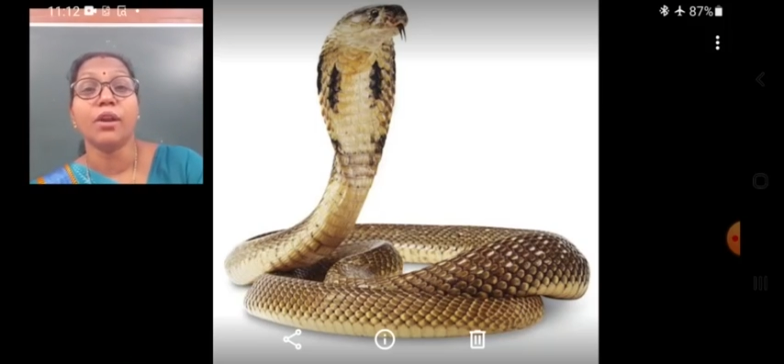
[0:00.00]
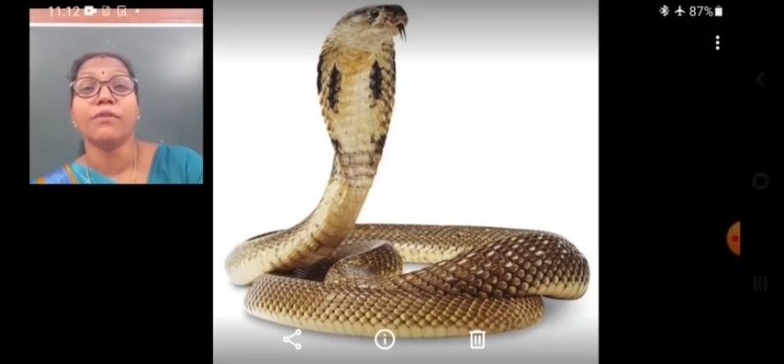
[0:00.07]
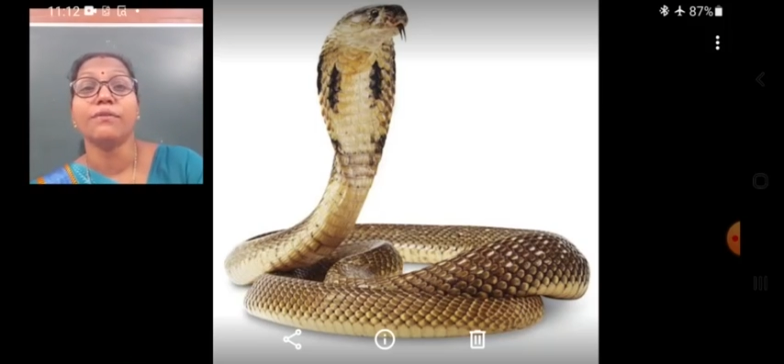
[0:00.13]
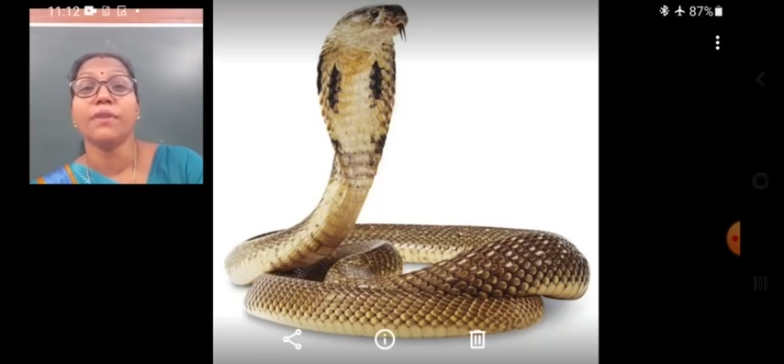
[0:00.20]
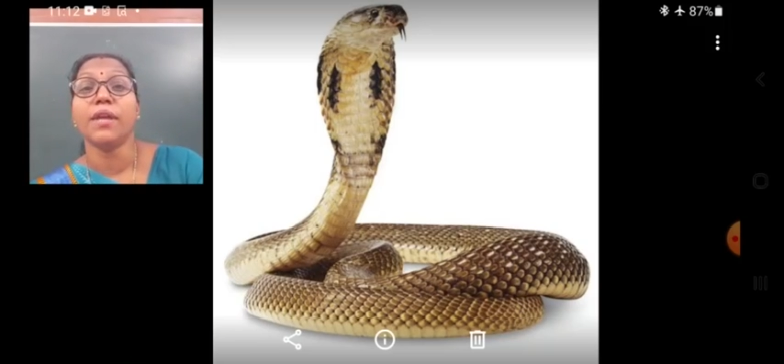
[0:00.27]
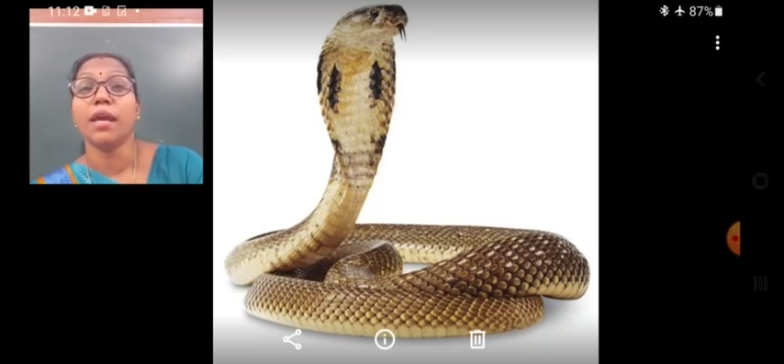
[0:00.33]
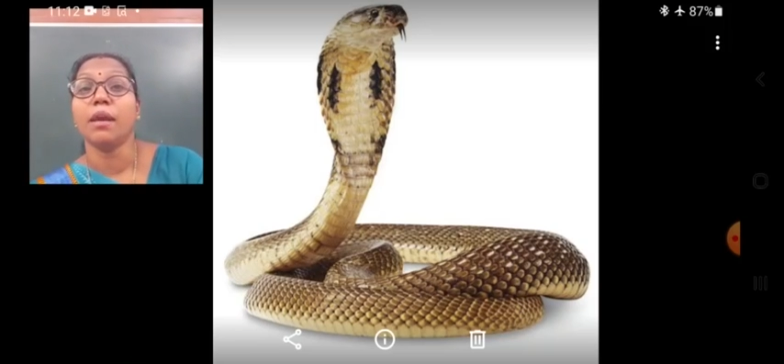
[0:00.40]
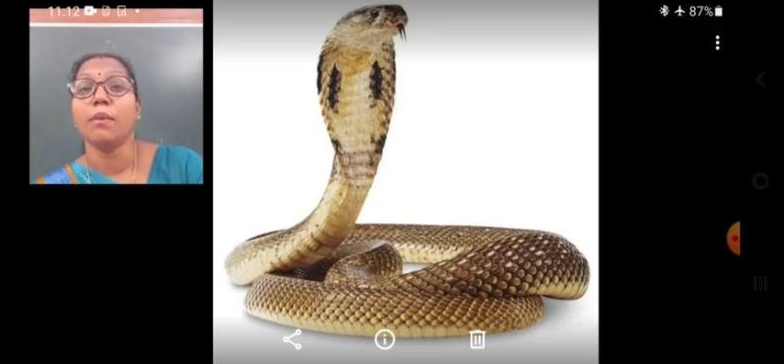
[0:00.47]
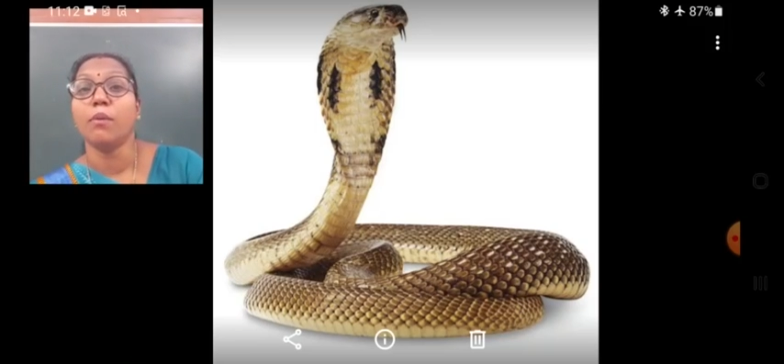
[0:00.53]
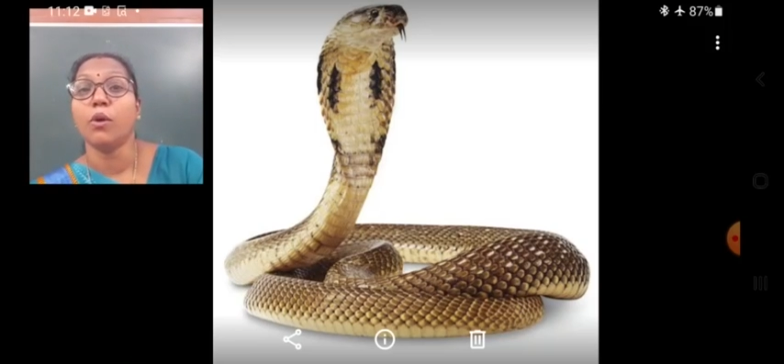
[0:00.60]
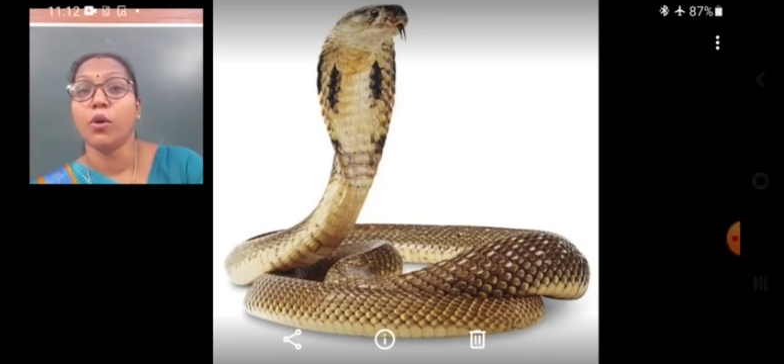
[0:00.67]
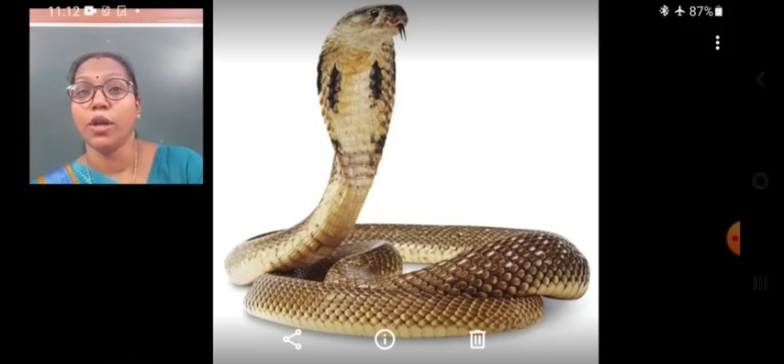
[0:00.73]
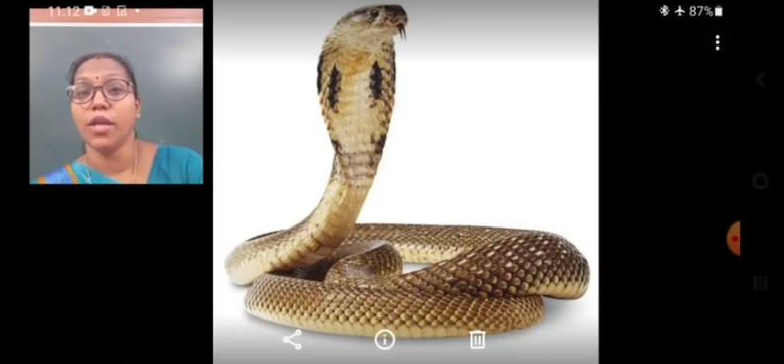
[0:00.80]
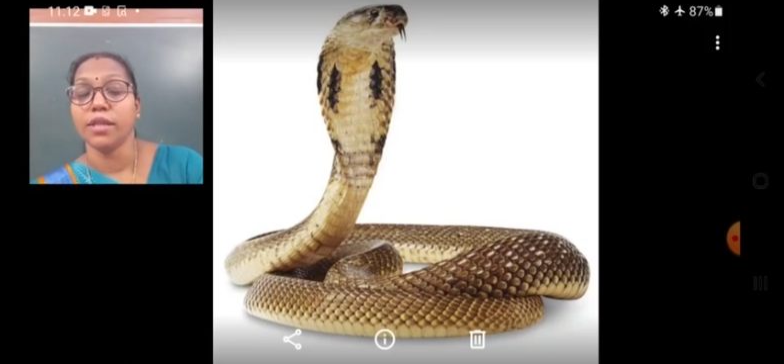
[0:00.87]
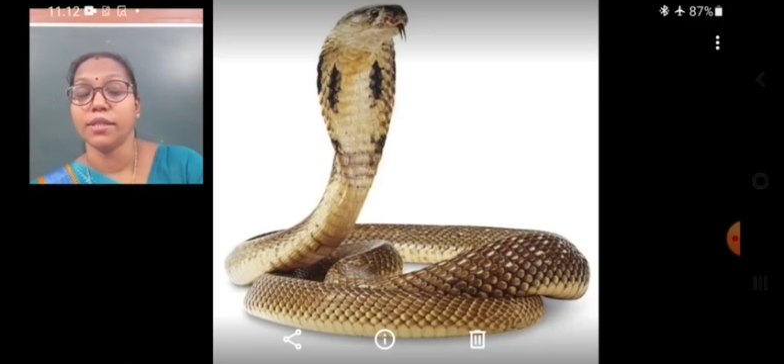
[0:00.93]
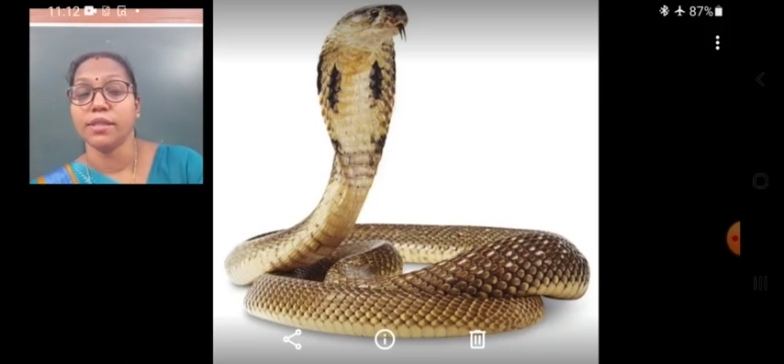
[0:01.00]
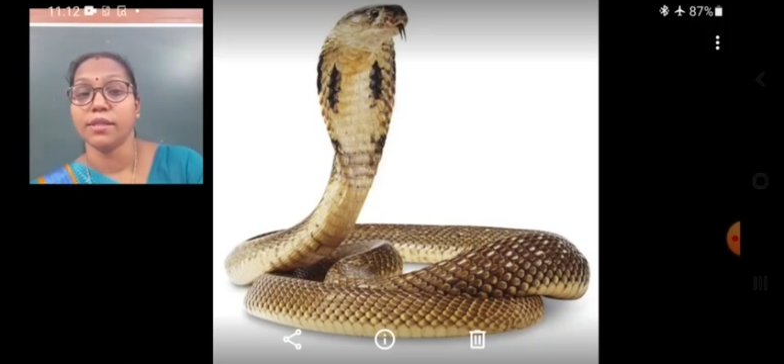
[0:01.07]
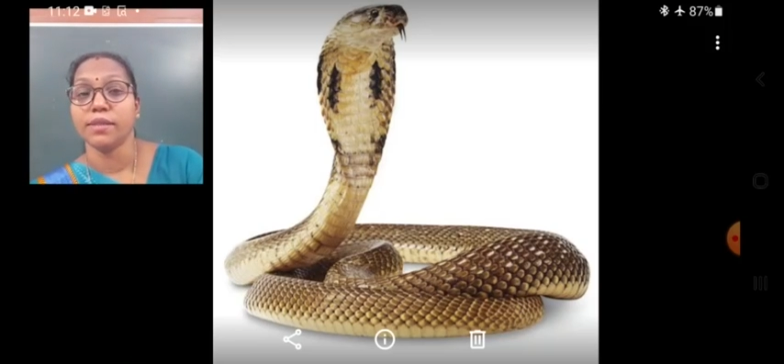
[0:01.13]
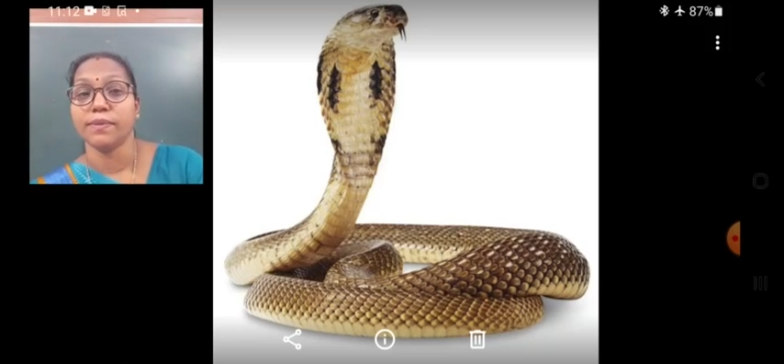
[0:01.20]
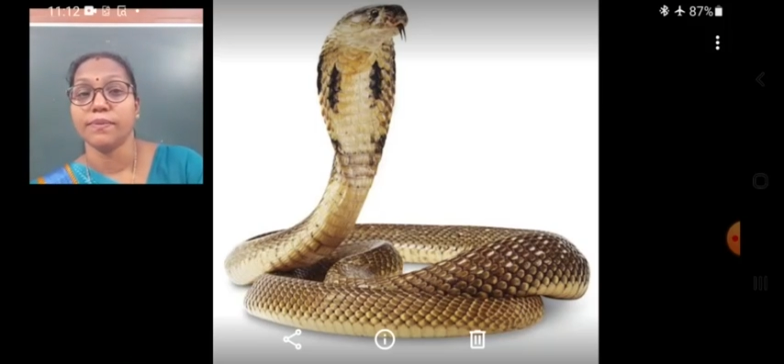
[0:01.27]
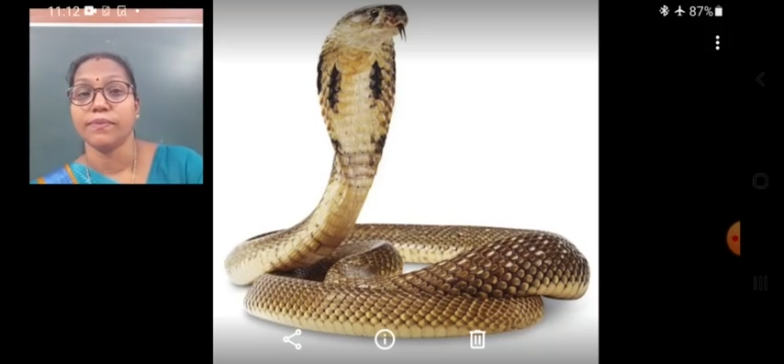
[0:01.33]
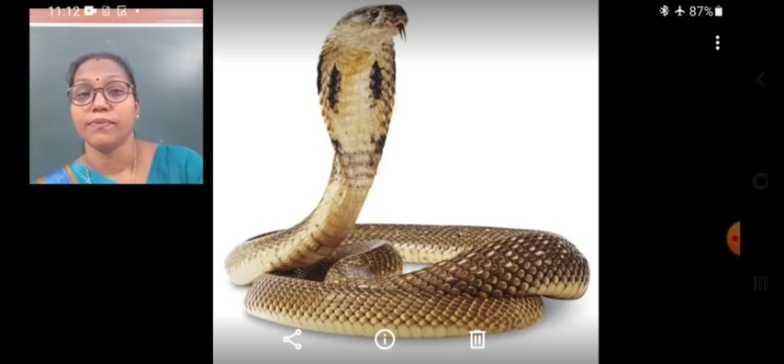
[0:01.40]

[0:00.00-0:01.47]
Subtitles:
of their bodies.